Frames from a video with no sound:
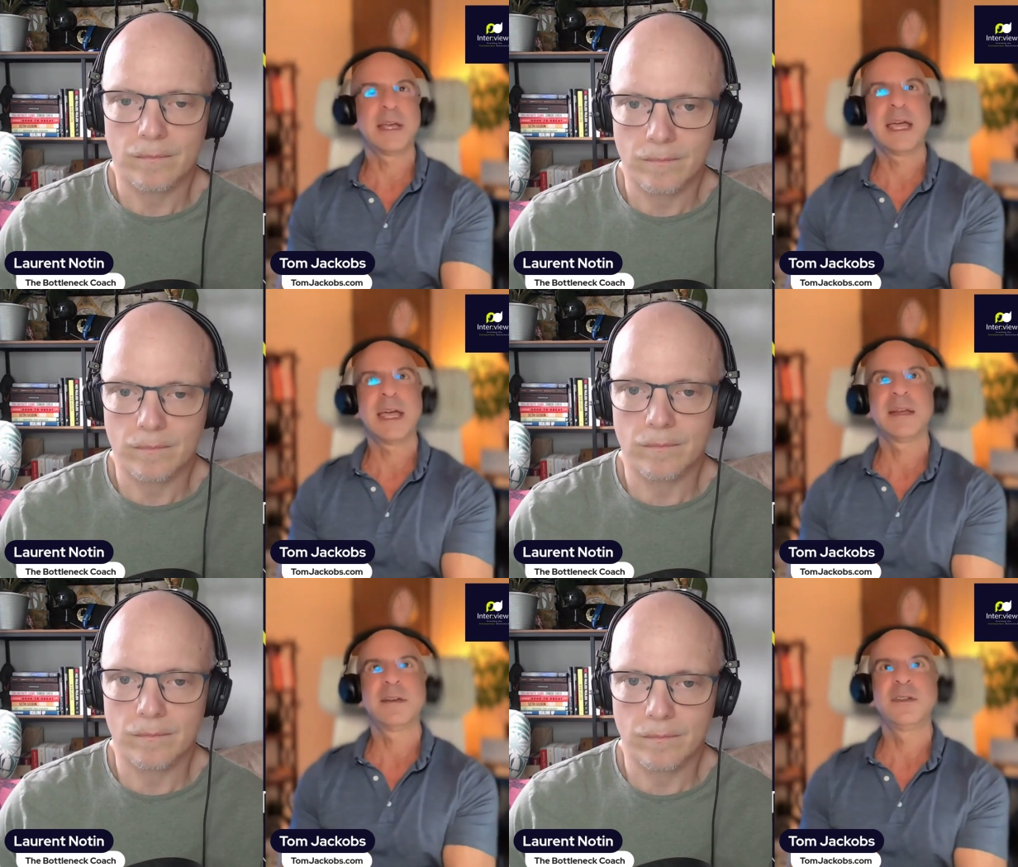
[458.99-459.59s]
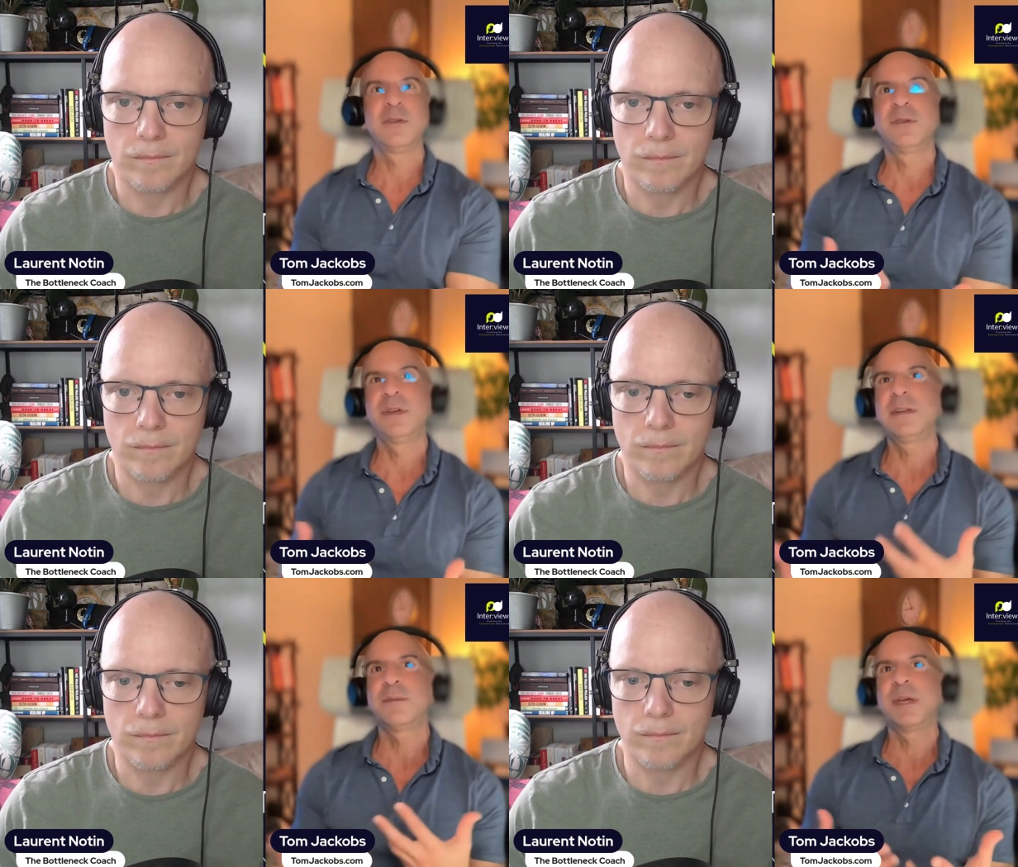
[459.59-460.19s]
Speaker 1: and you
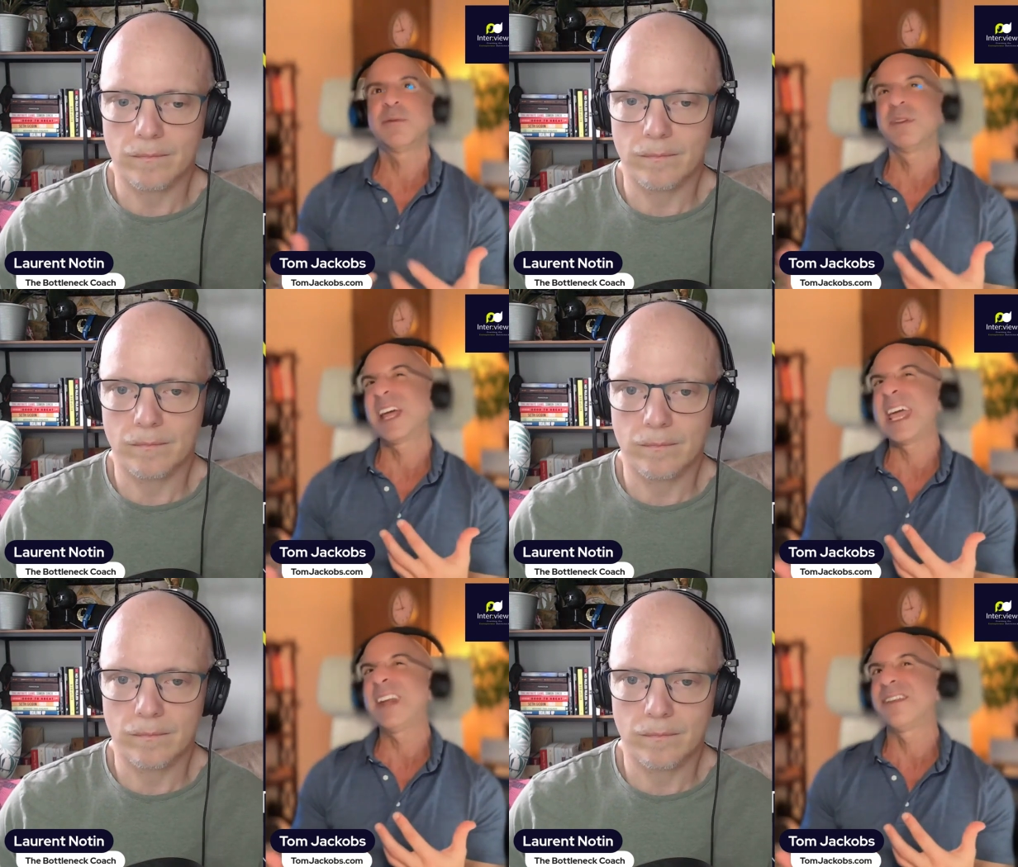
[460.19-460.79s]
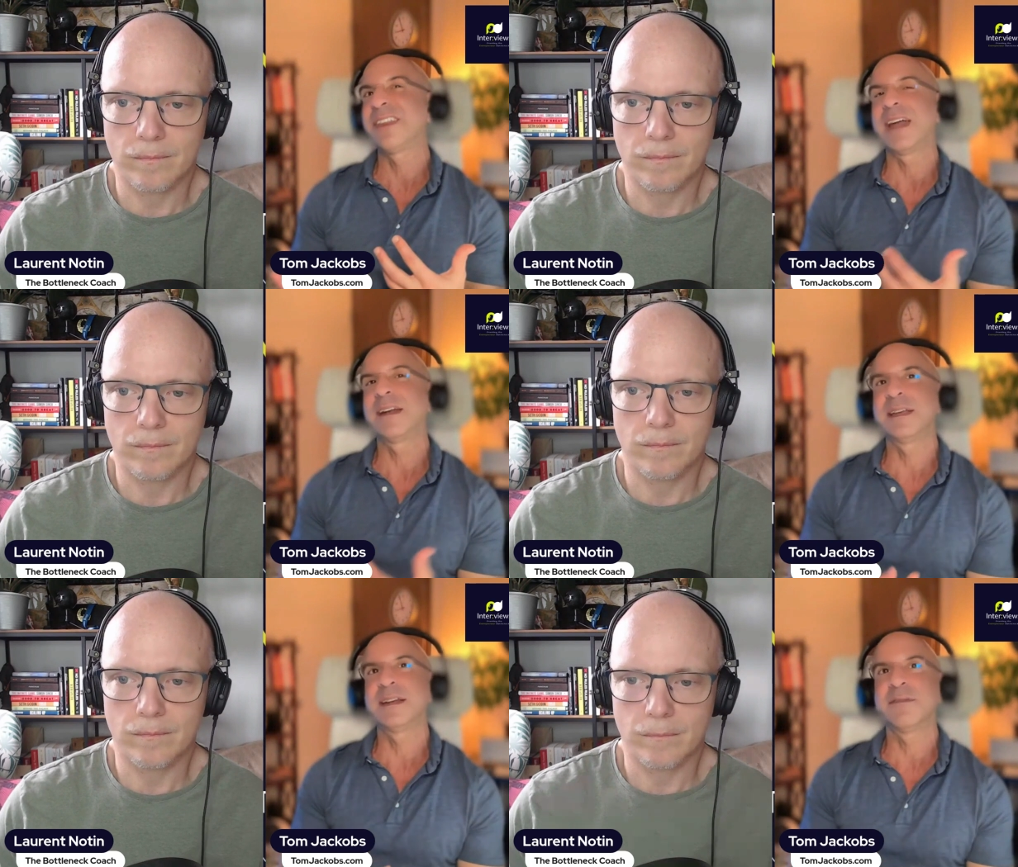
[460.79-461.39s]
need to be able to handle that
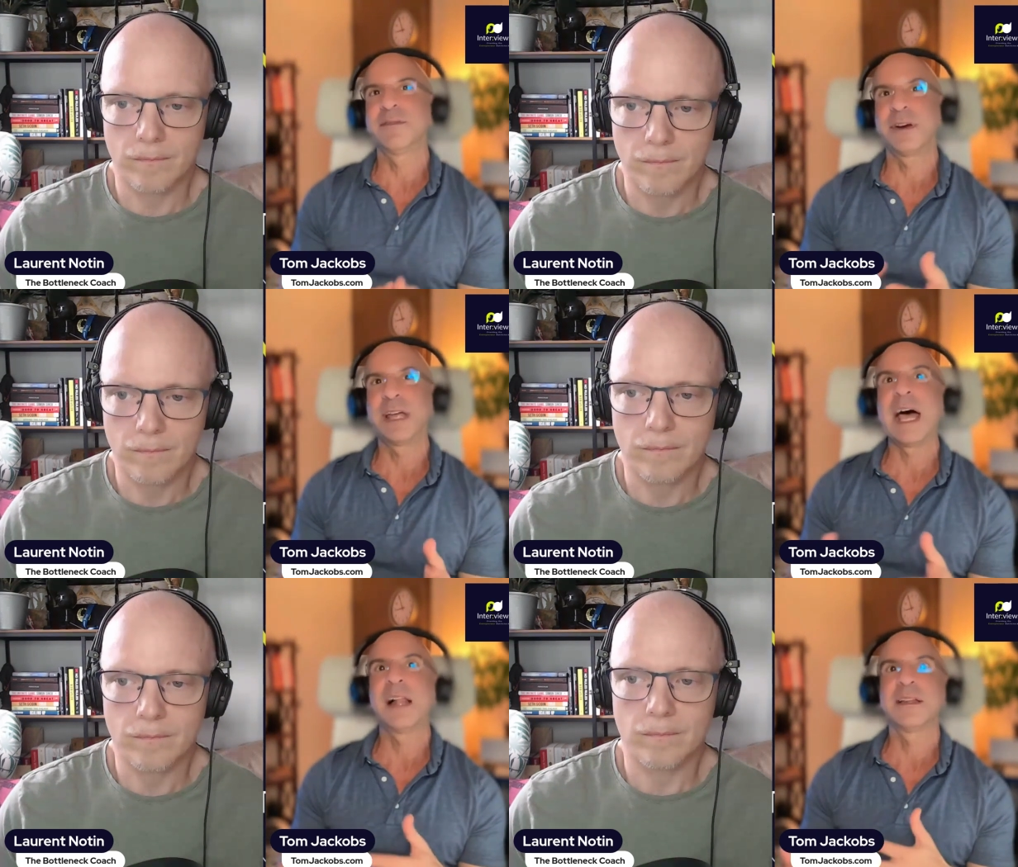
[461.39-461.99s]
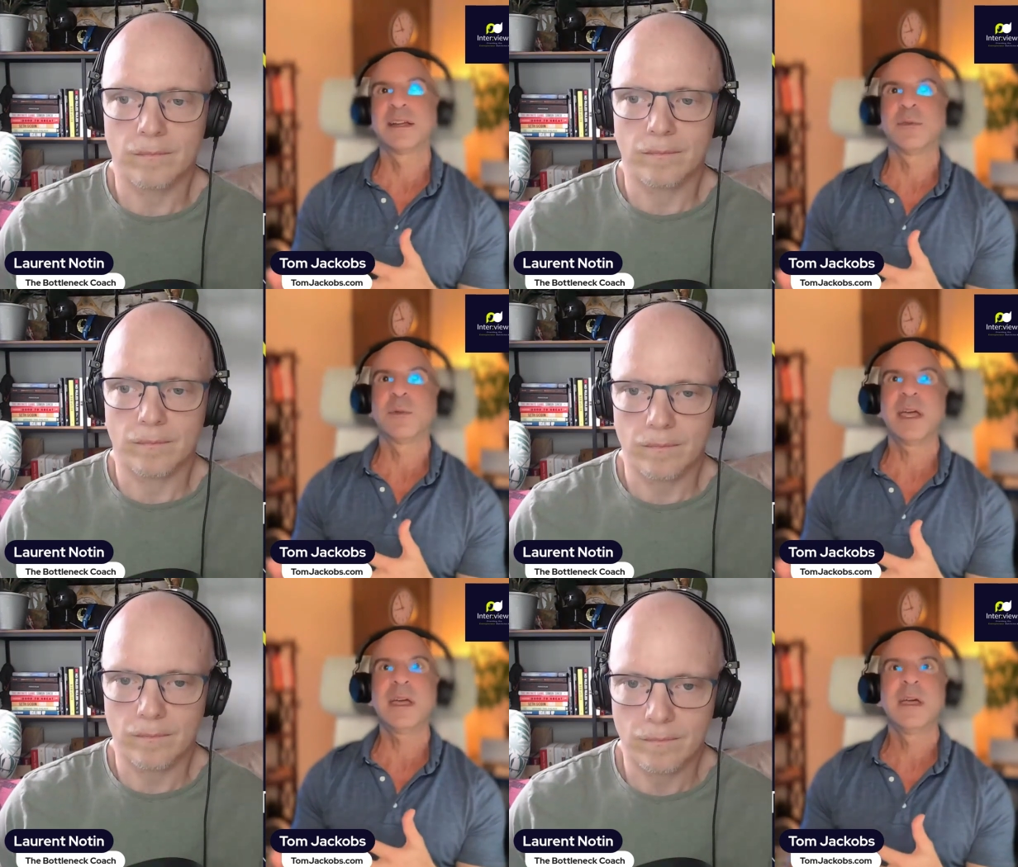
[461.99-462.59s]
in a very elegant
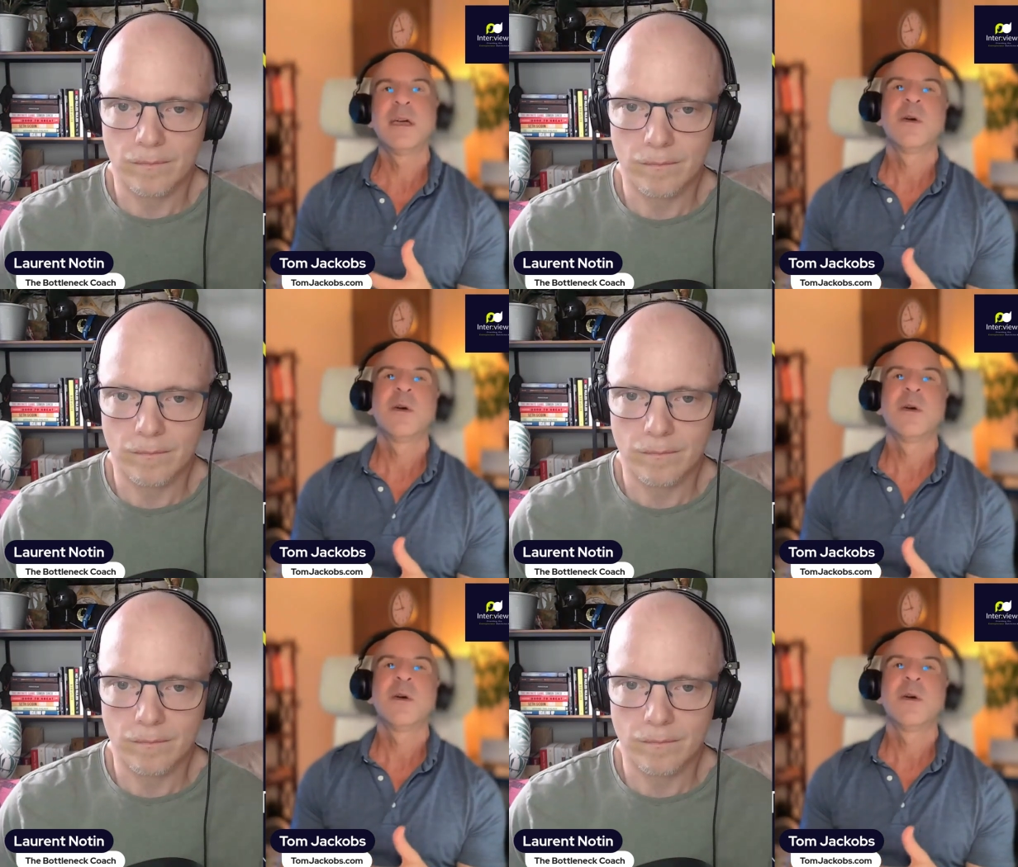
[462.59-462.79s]
way